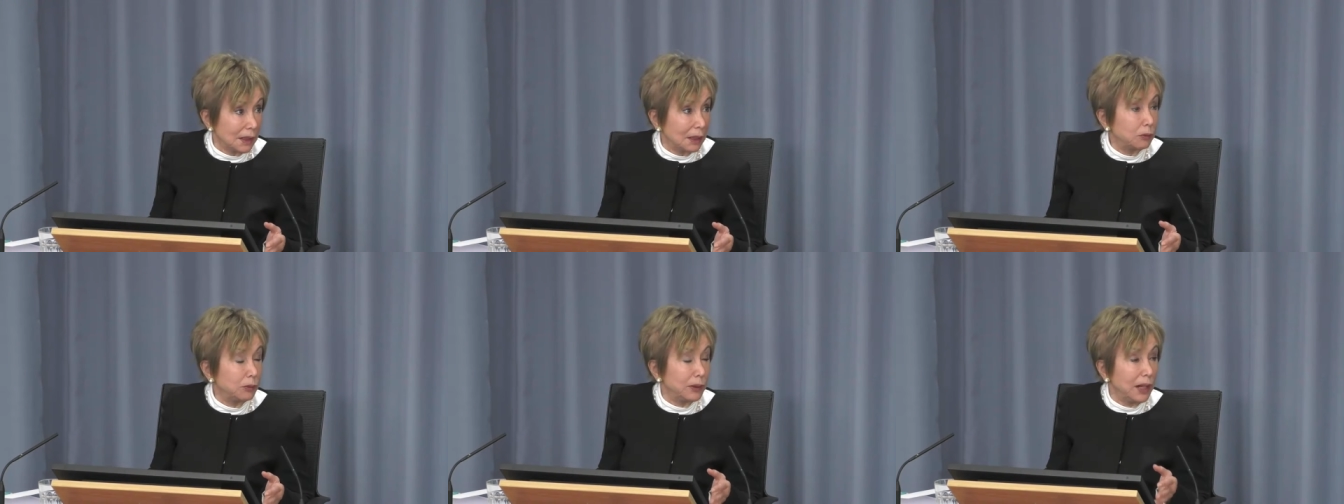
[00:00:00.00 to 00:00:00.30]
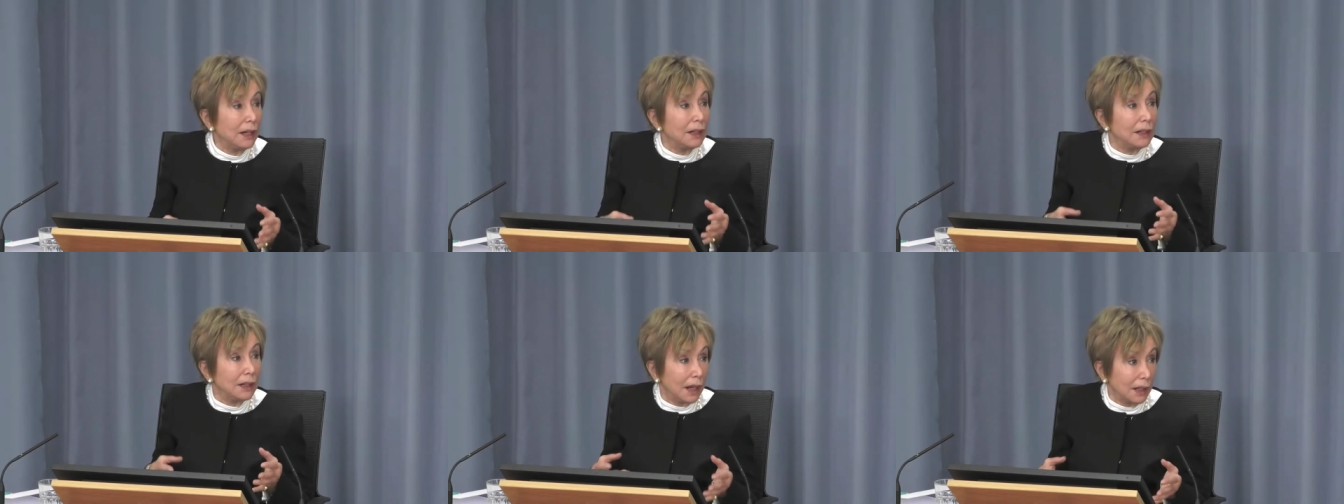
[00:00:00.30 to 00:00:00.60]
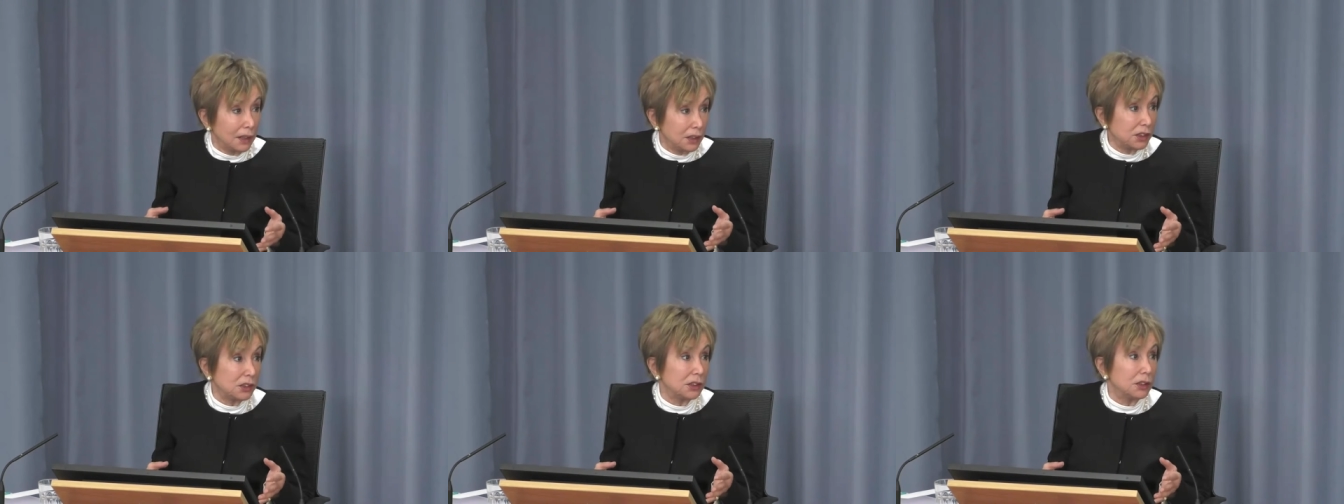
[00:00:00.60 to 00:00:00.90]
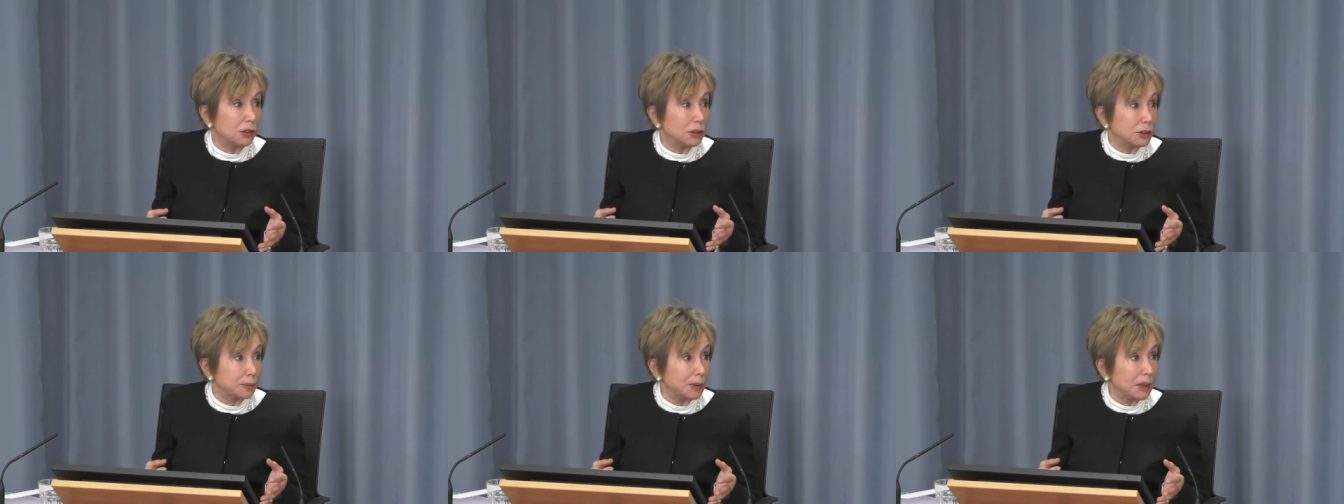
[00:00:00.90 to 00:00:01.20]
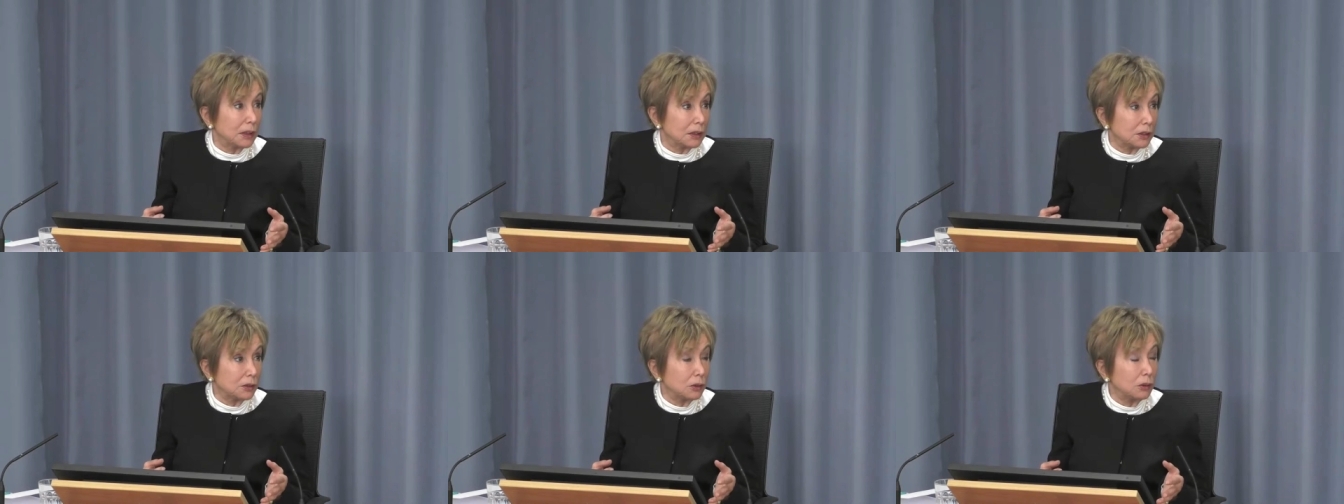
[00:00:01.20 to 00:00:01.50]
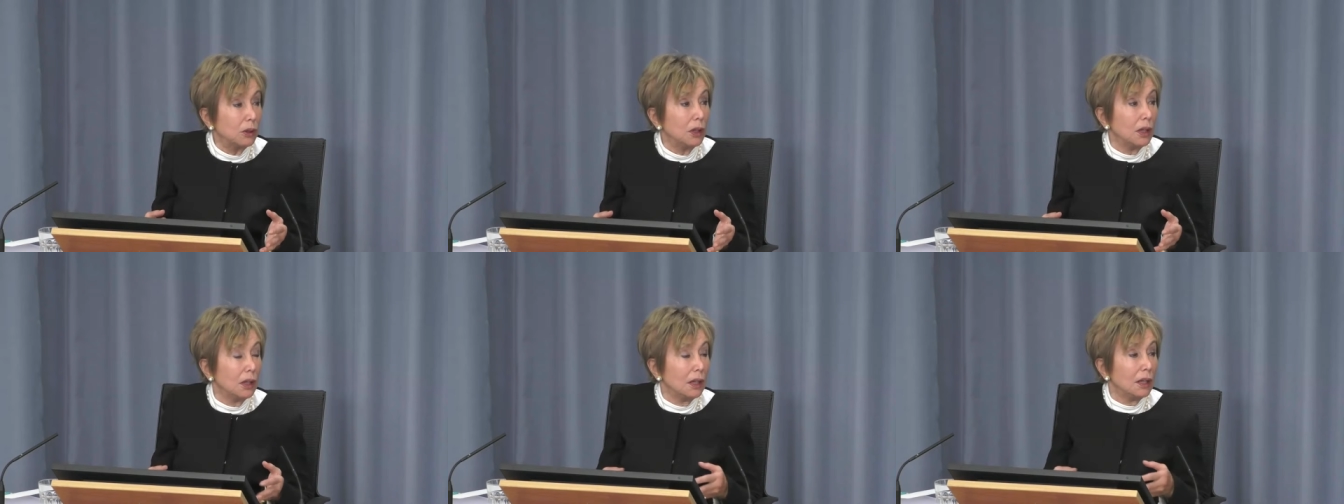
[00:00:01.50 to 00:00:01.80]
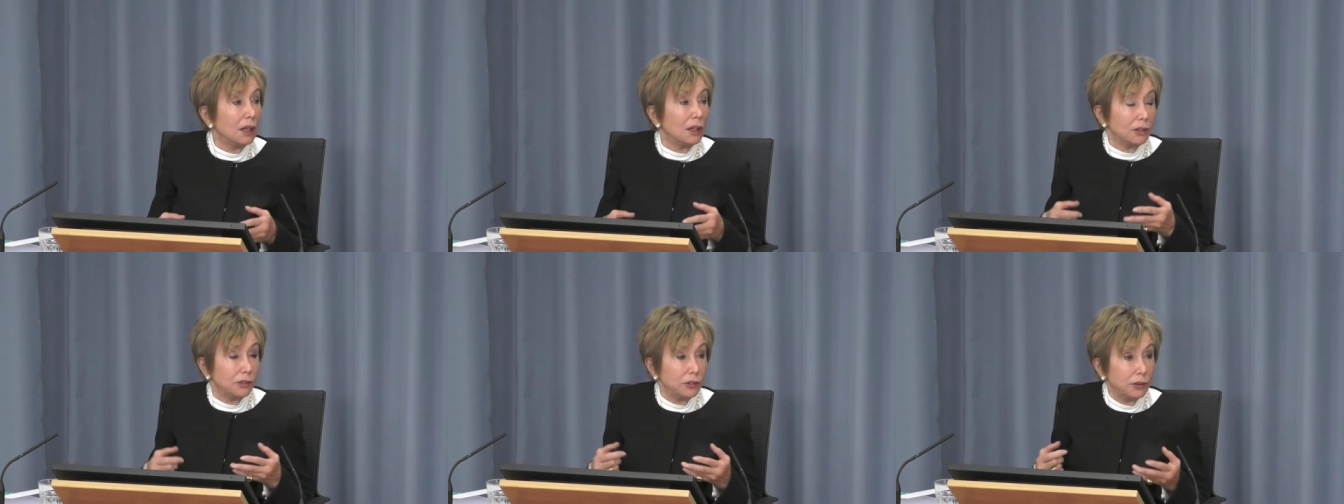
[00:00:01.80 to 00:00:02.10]
that we encouraged the hospitals to
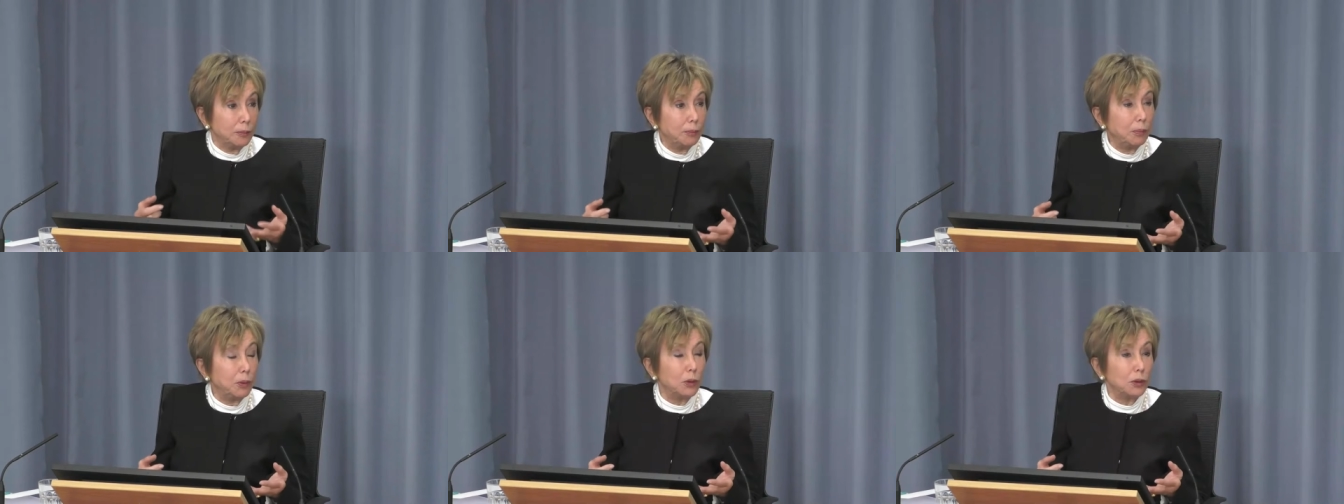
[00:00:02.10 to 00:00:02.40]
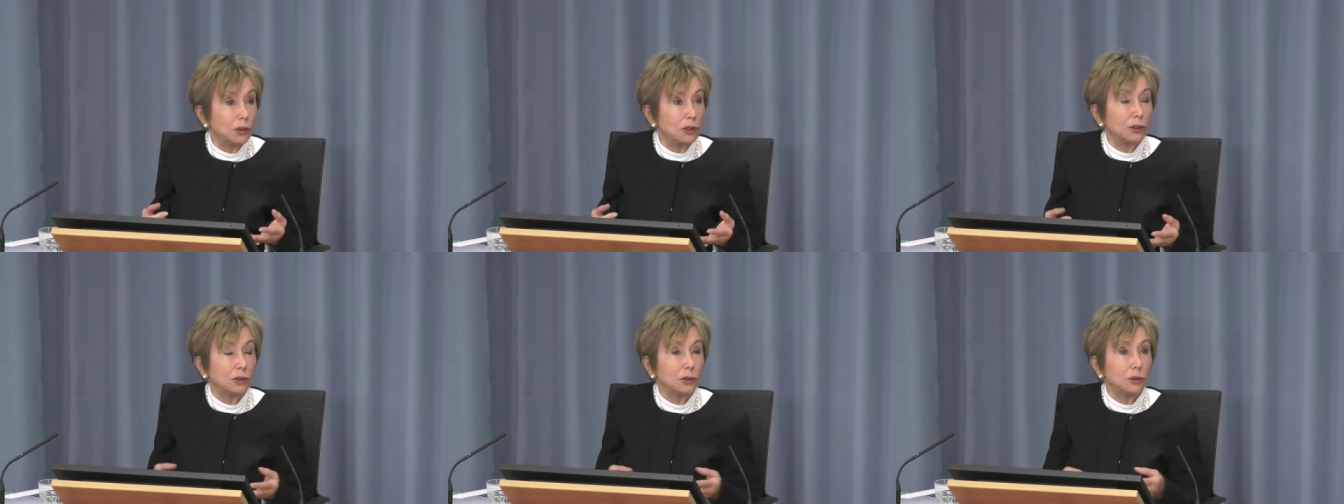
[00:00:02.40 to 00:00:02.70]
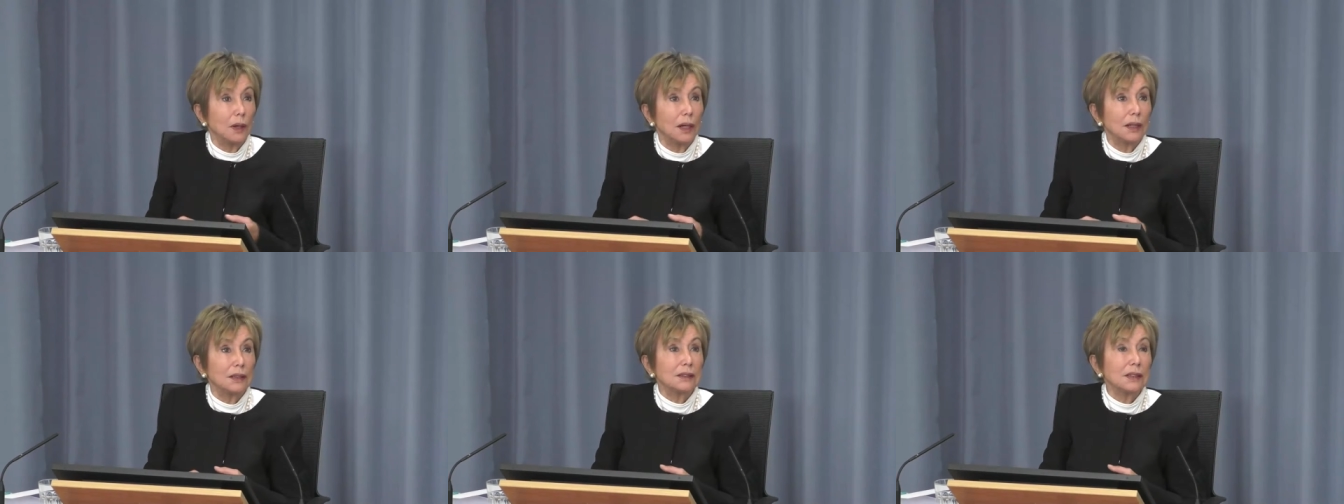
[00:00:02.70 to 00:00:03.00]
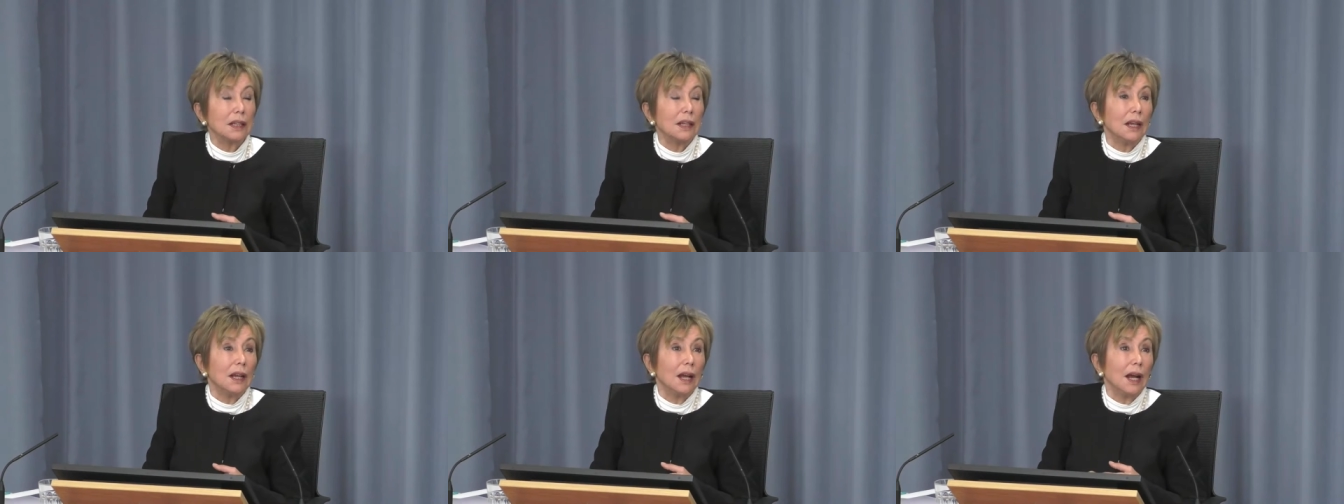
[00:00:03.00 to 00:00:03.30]
report to us,